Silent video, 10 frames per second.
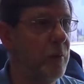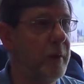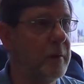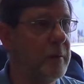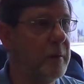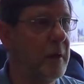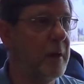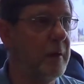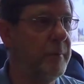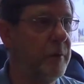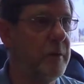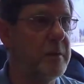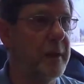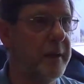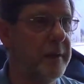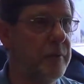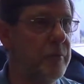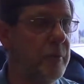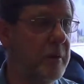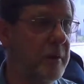when the IMO decided
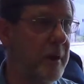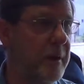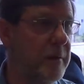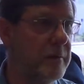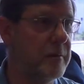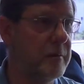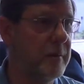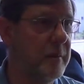to modernize